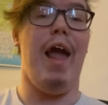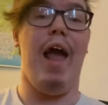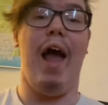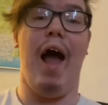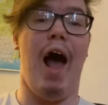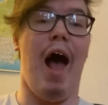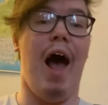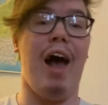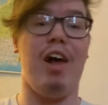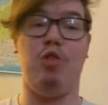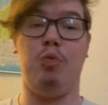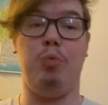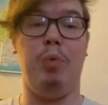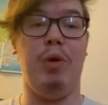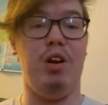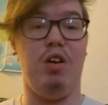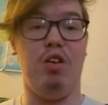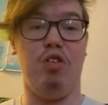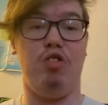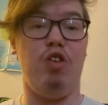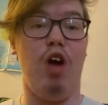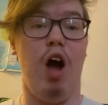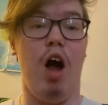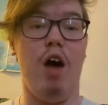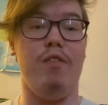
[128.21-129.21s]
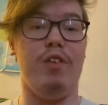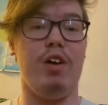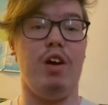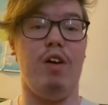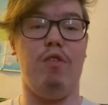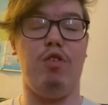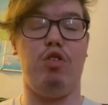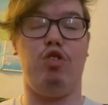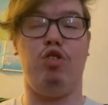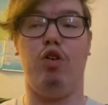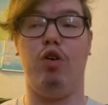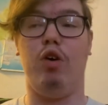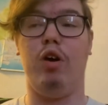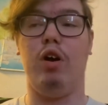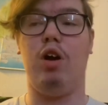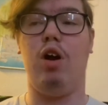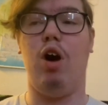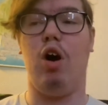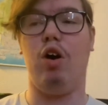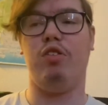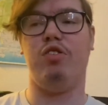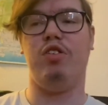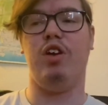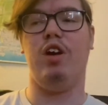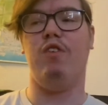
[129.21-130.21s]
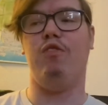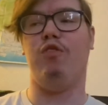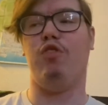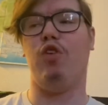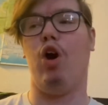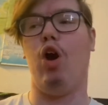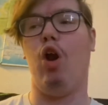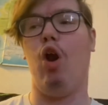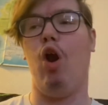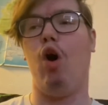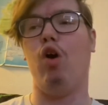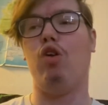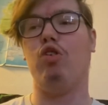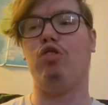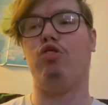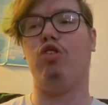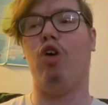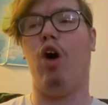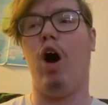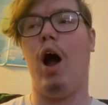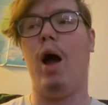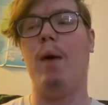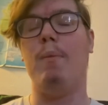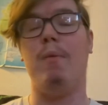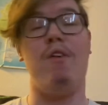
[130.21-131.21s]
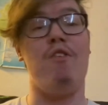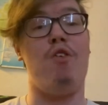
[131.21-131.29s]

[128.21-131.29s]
has been deserving of a touring car seat for a long time.